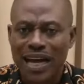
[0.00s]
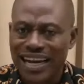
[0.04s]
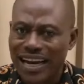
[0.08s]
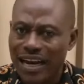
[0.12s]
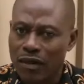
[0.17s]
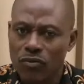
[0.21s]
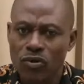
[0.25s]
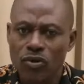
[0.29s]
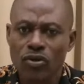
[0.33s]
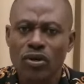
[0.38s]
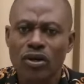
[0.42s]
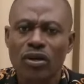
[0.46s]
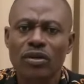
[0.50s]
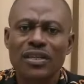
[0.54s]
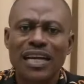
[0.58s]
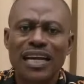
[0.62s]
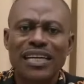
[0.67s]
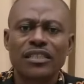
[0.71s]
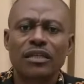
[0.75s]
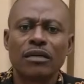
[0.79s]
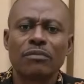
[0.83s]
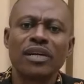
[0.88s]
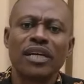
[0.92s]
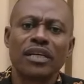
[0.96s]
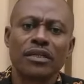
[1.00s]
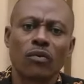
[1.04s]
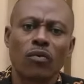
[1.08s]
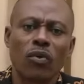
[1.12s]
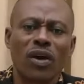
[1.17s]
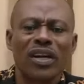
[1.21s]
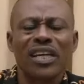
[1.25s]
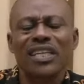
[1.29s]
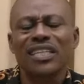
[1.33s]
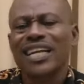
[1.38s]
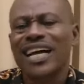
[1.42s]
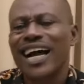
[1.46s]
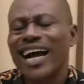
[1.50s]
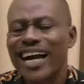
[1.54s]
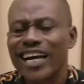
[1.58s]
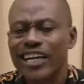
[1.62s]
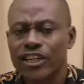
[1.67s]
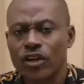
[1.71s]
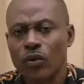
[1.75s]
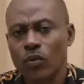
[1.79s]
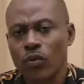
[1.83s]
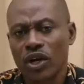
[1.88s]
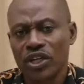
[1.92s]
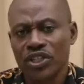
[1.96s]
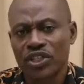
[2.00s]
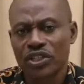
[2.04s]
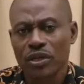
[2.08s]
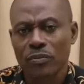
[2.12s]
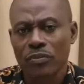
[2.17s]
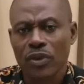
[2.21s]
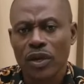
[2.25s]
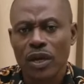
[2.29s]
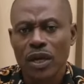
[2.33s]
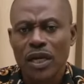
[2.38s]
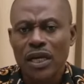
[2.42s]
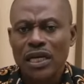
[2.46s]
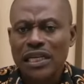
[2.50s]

And I'm going to corner in a bit. What is idol worship?